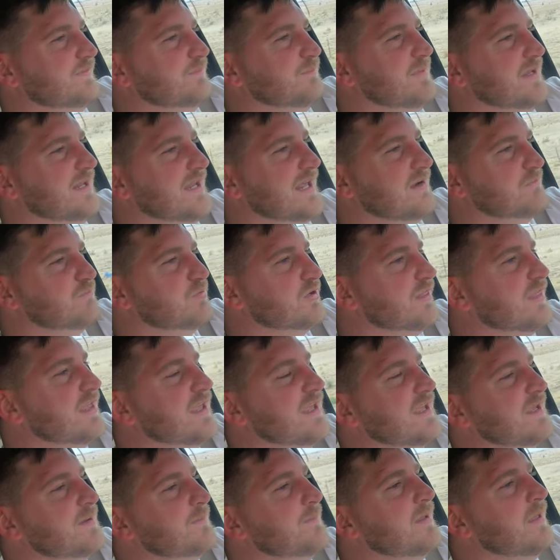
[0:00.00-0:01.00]
meet up with
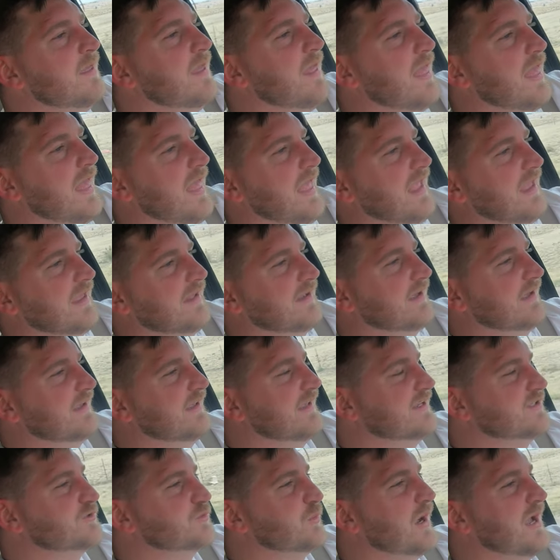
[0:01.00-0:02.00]
him and uh,
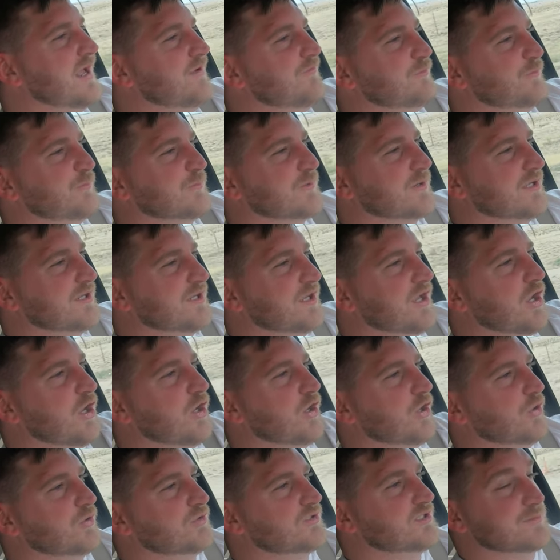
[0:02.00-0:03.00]
his wife, and we're going to
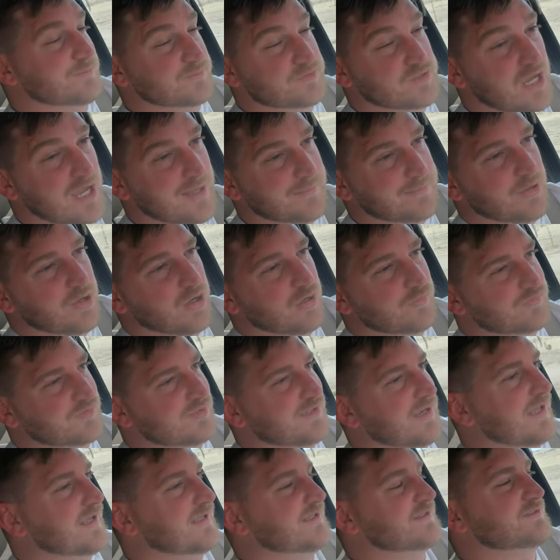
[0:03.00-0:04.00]
go to Top Golf
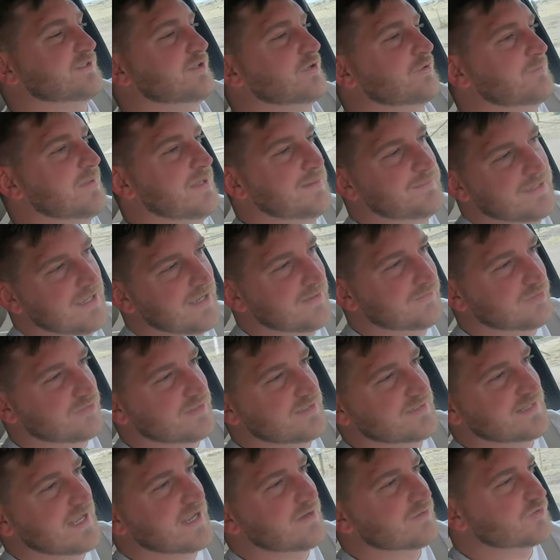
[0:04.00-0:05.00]
tonight. So maybe after
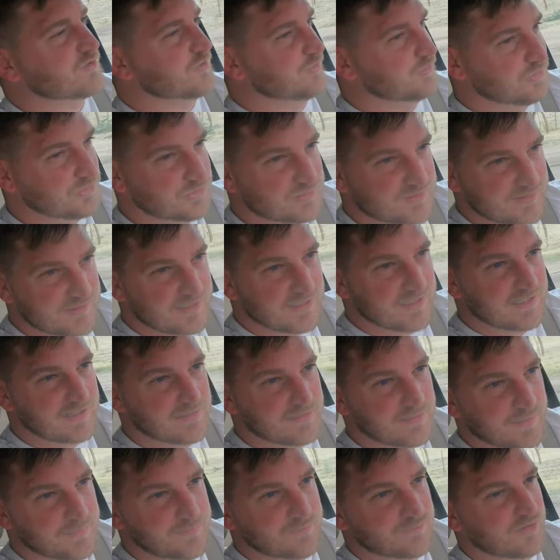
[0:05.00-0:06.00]
this outro, you'll see a
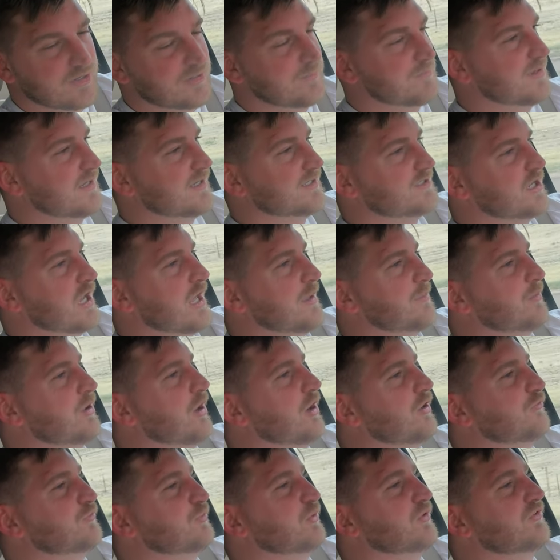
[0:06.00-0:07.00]
clip from uh, Top
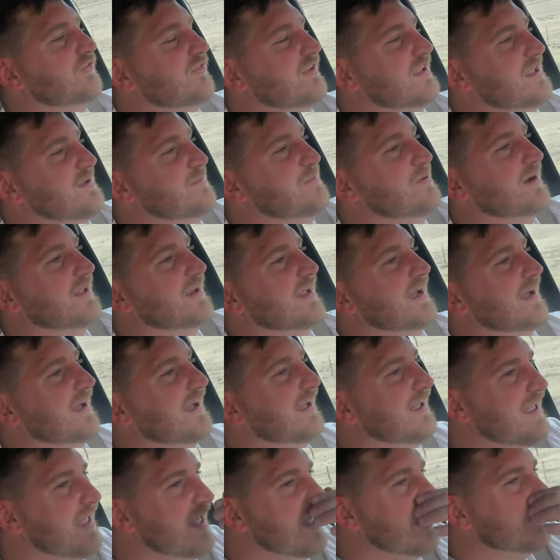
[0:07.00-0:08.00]
Golf. We'll see. But uh,
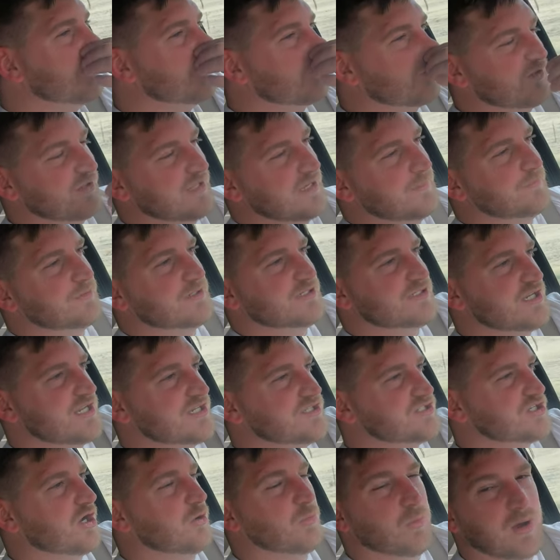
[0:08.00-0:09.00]
really
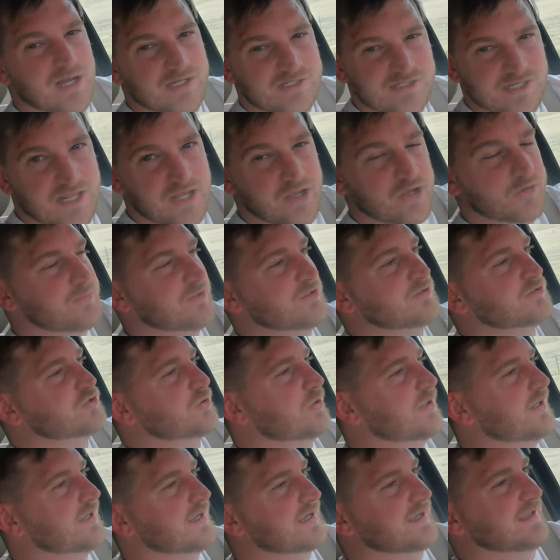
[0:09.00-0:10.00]
appreciate y'all watching. I hope you
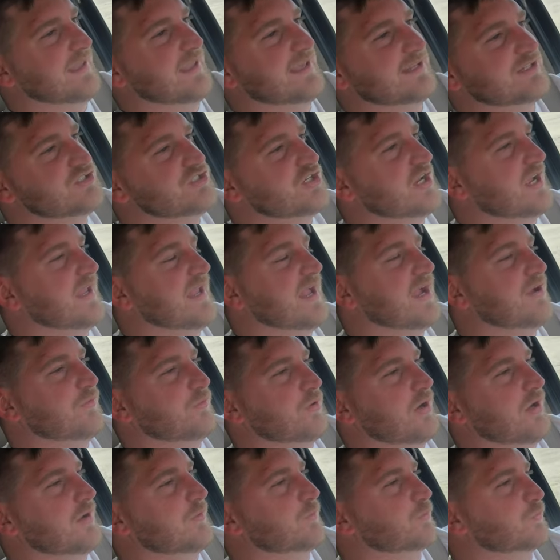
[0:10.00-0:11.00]
enjoy it. Again, check out
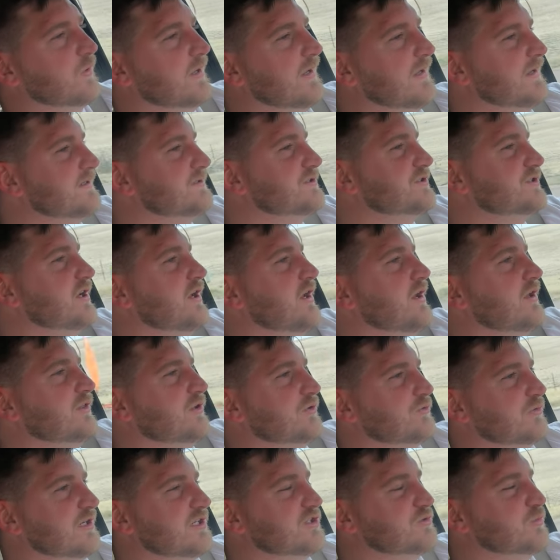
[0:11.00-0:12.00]
uh, Ridge,
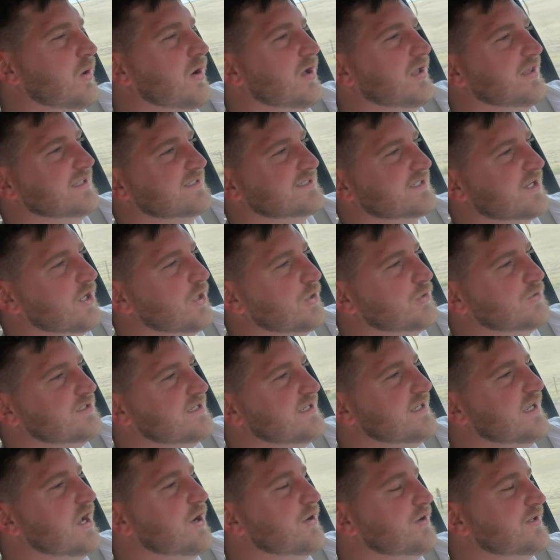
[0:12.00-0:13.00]
the Ridge Wallets, code
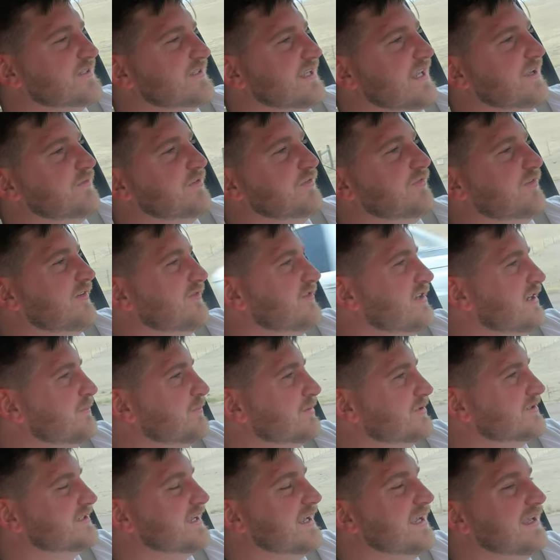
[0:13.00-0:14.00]
D O to save you fifteen
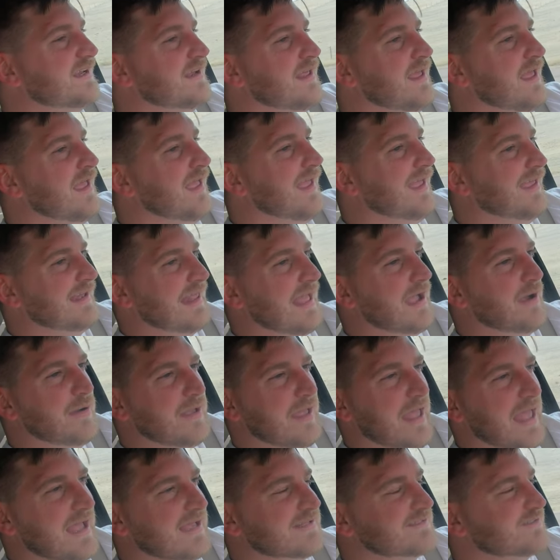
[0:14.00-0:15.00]
percent. And now,
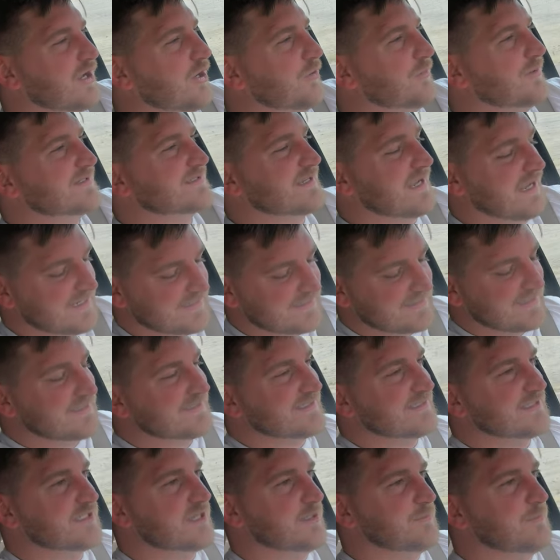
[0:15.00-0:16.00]
as always, guys,
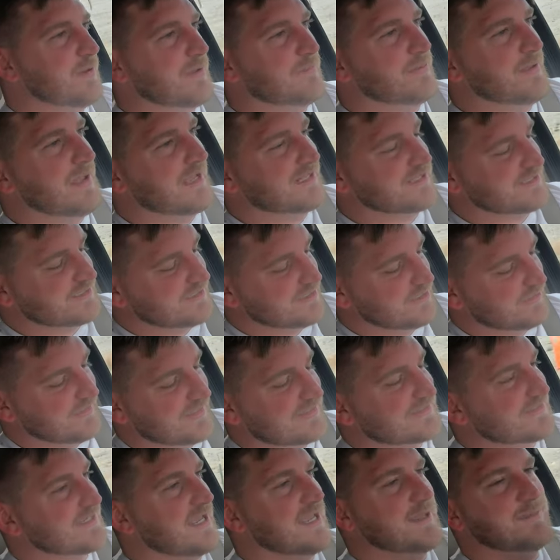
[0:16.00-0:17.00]
listen to the butt patch. Until
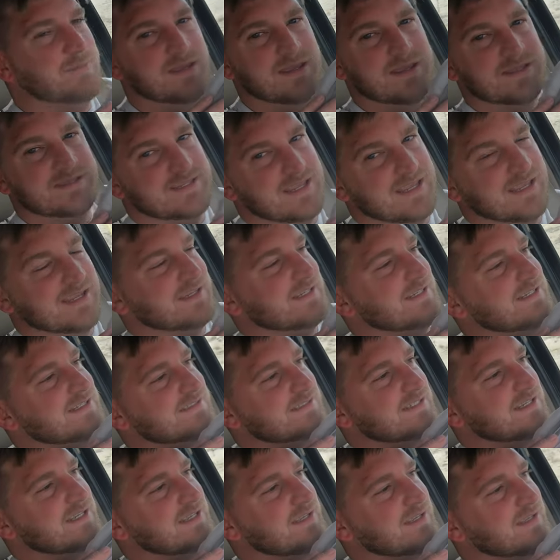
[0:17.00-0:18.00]
next time, take it
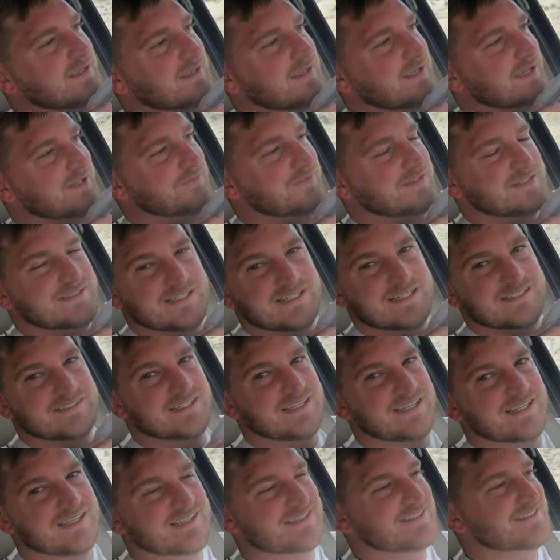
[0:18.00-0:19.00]
easy. And if it's
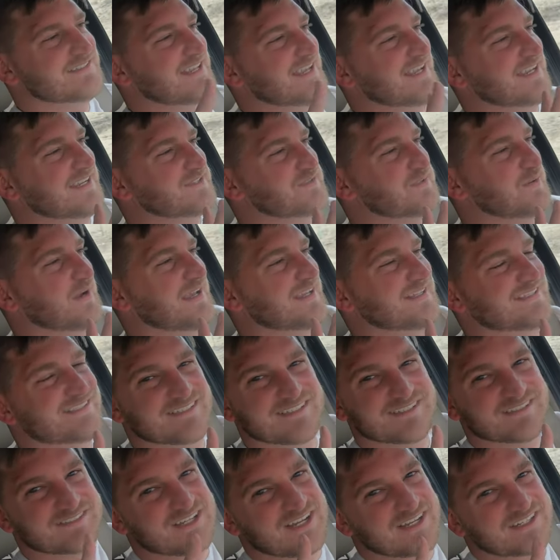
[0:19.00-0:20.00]
easy, take it
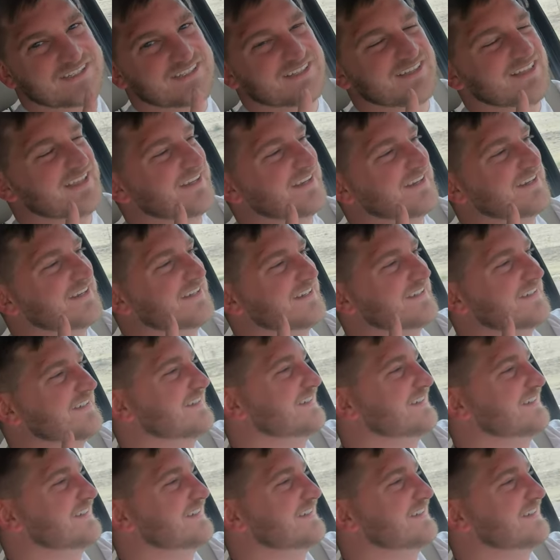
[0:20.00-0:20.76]
twice. Talk to you later.